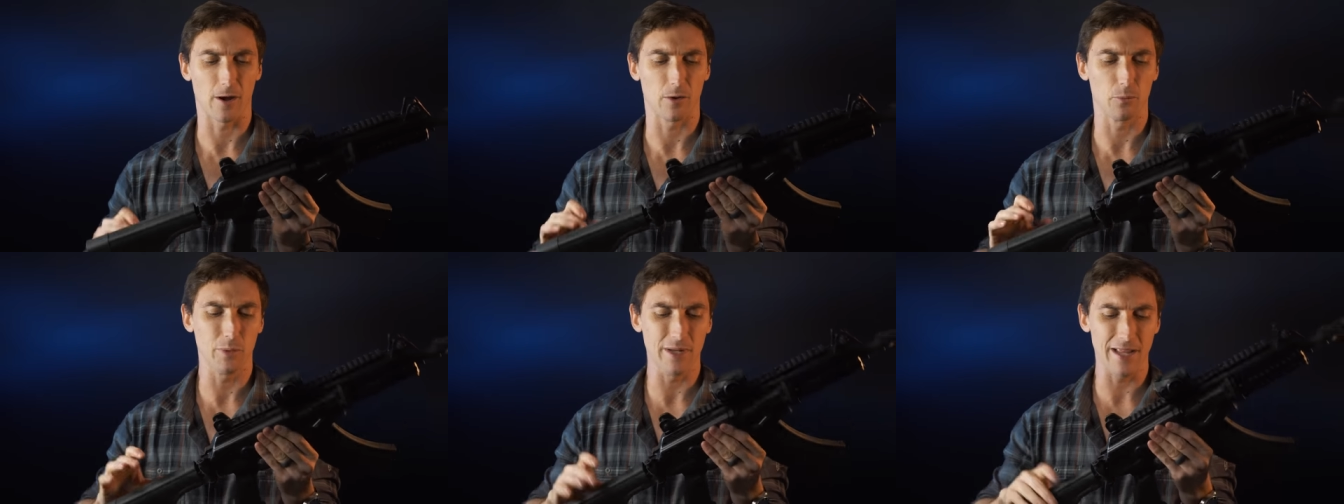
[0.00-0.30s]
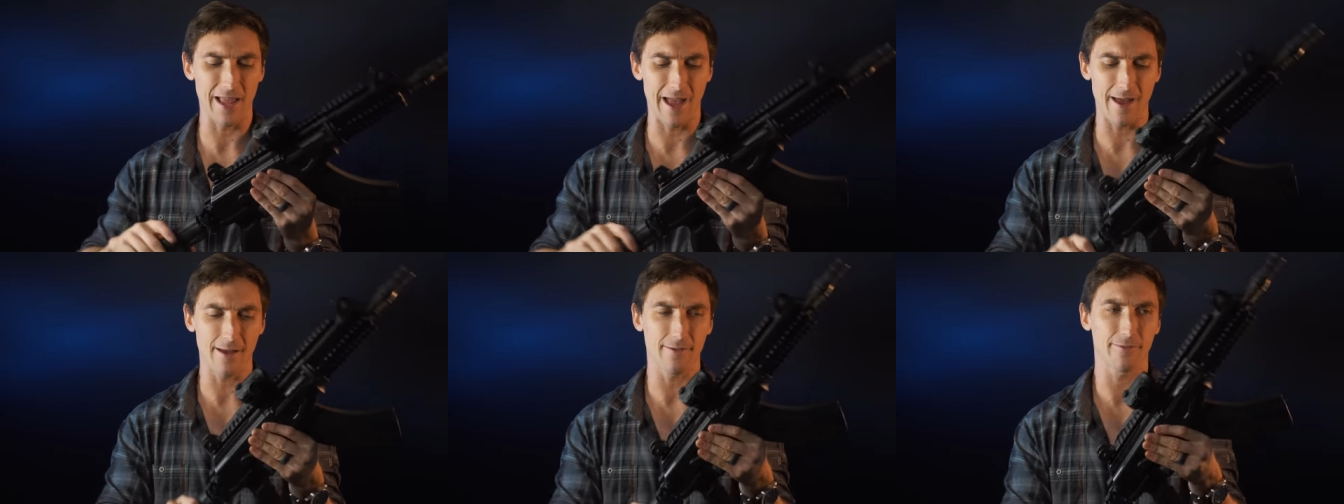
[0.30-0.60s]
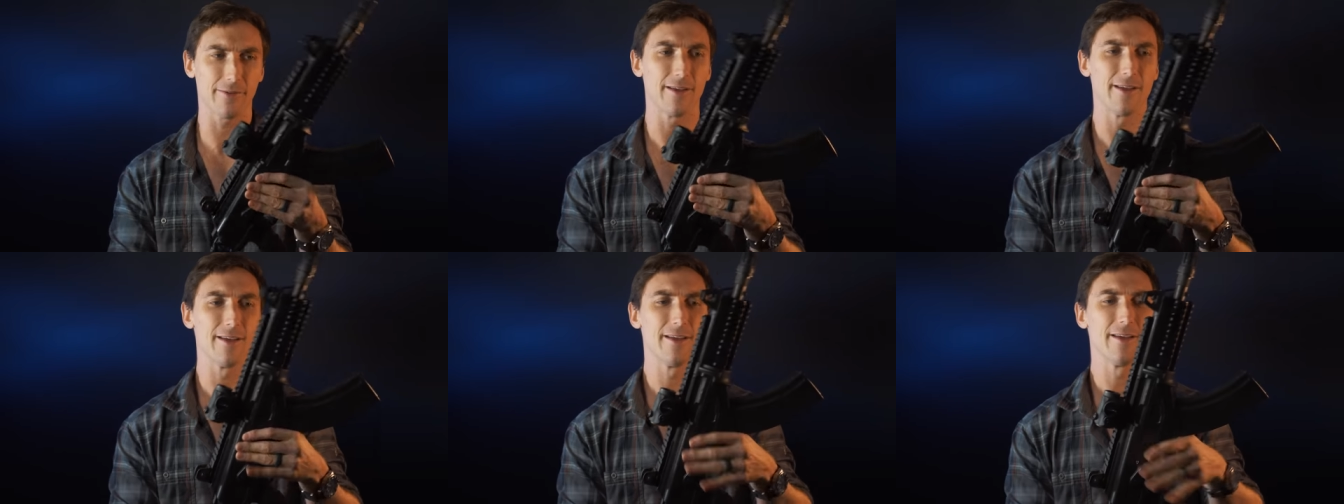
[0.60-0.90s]
And we
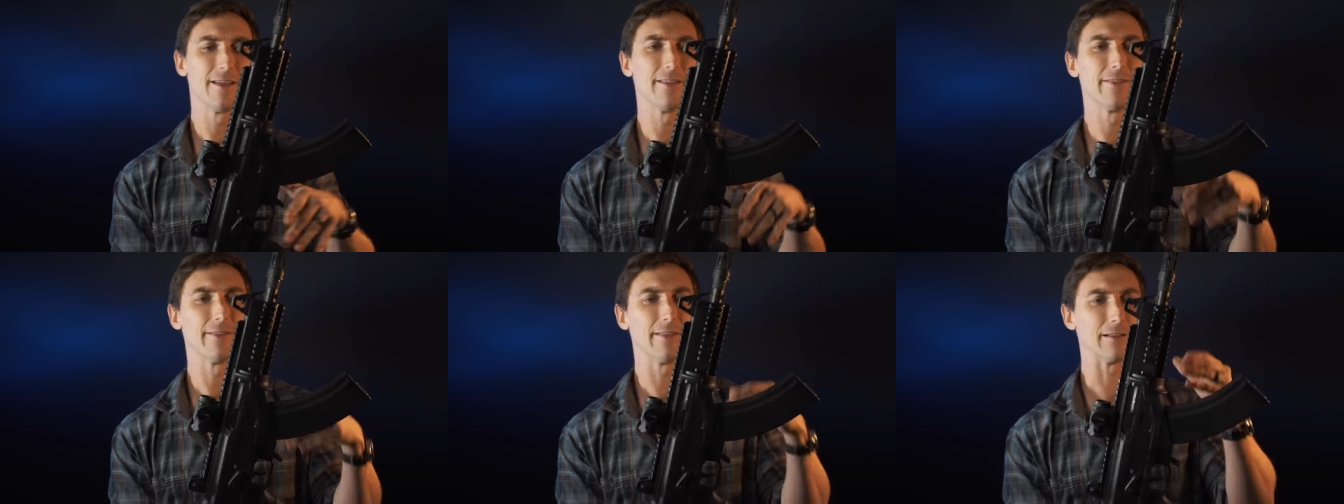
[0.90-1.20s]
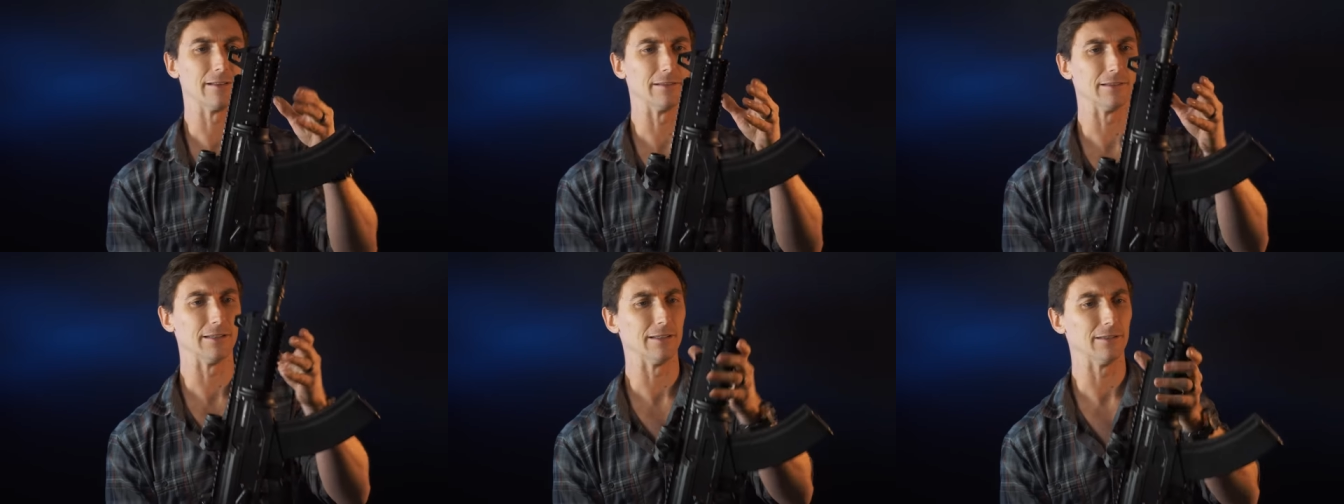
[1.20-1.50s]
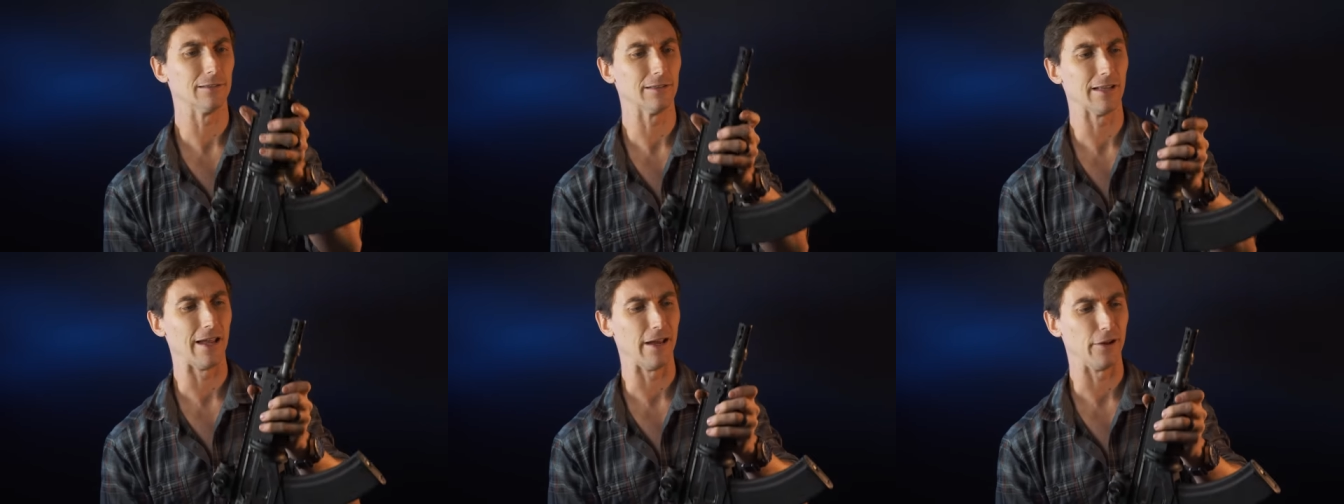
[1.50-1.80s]
have the
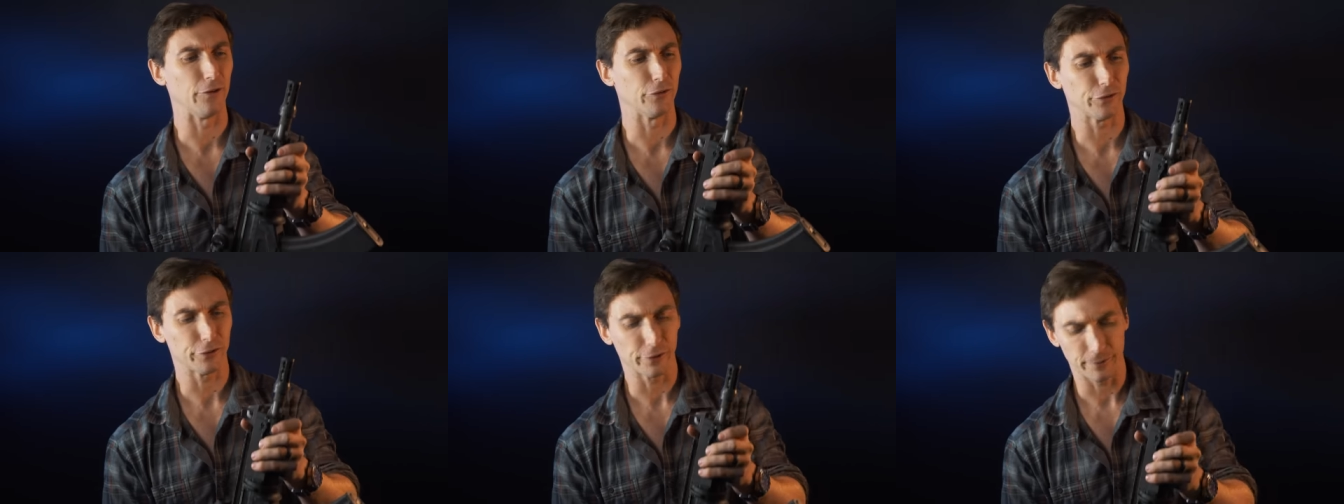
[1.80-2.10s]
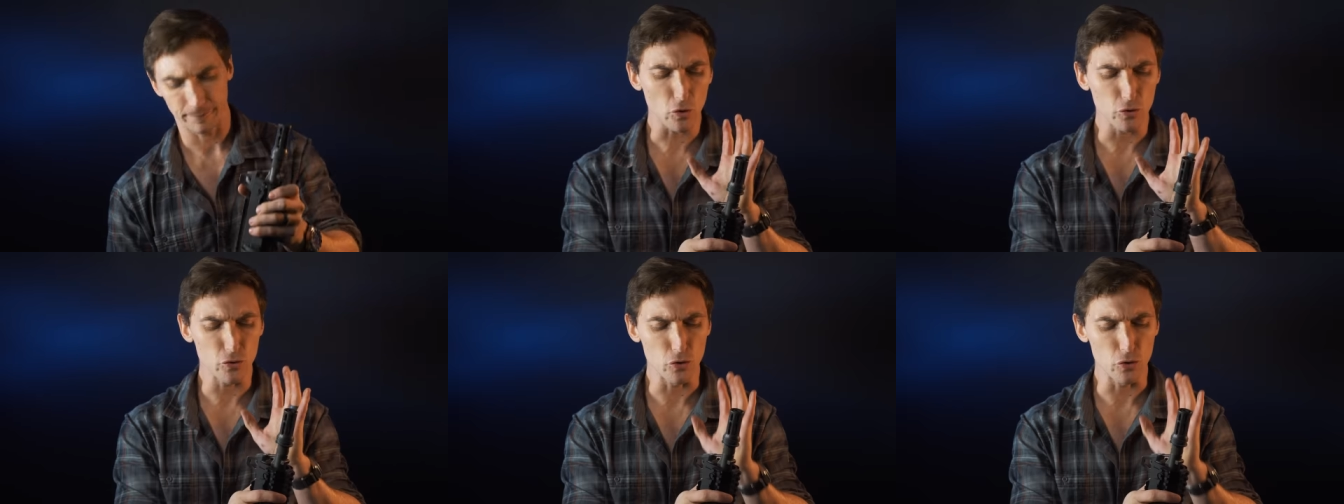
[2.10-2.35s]
Galil Ace.